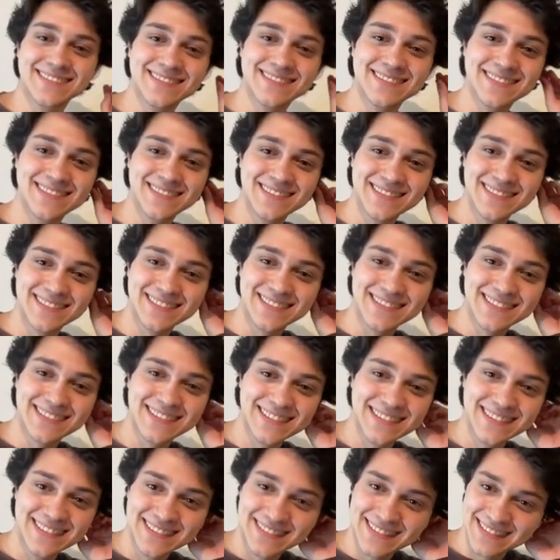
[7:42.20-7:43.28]

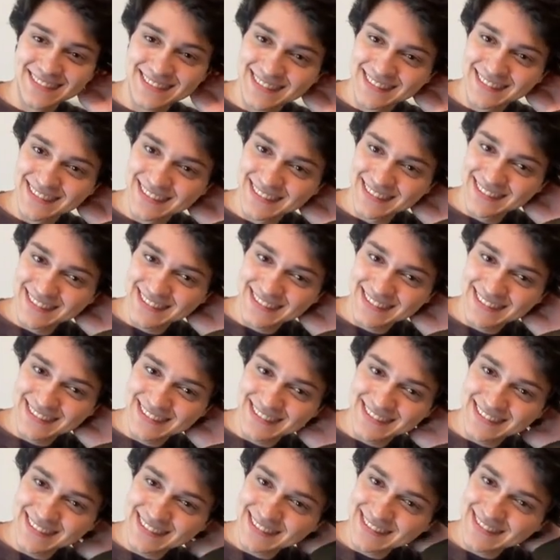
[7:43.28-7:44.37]

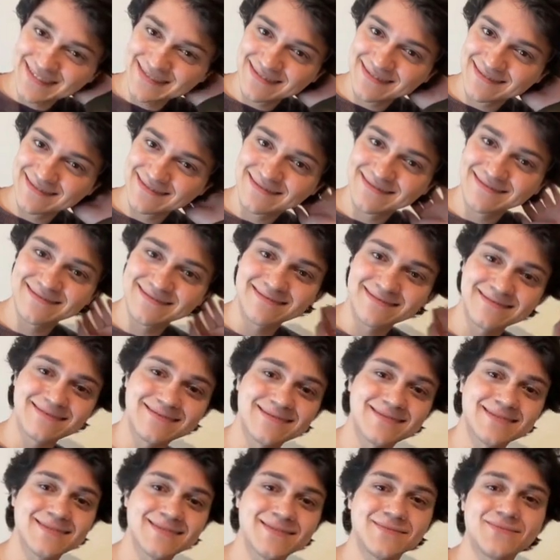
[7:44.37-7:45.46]

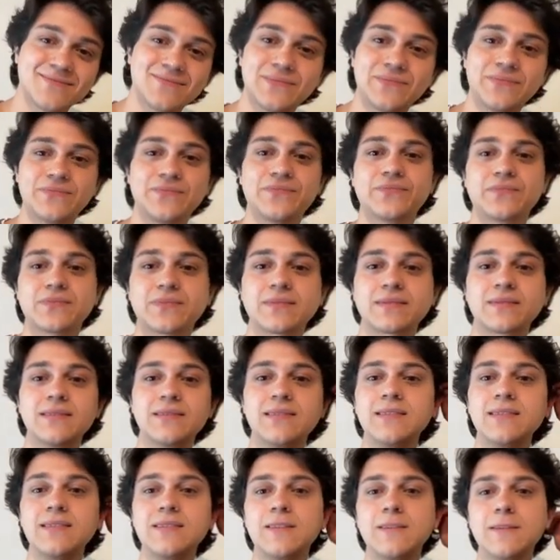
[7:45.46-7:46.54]

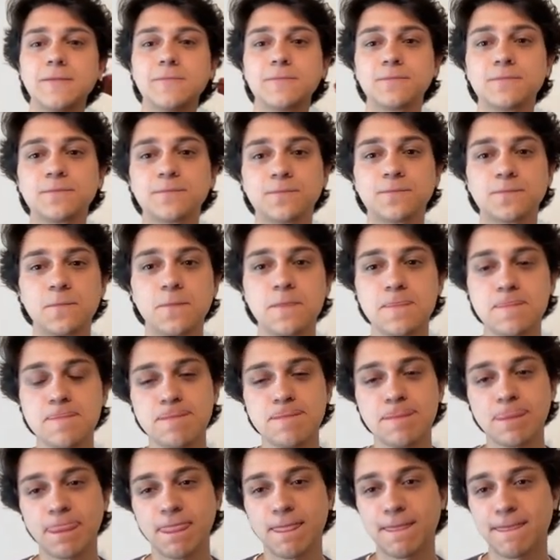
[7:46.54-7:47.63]

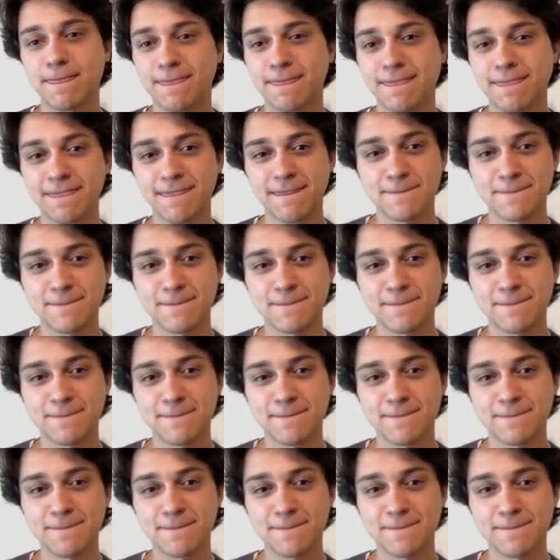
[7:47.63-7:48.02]
No words are spoken by the person on screen.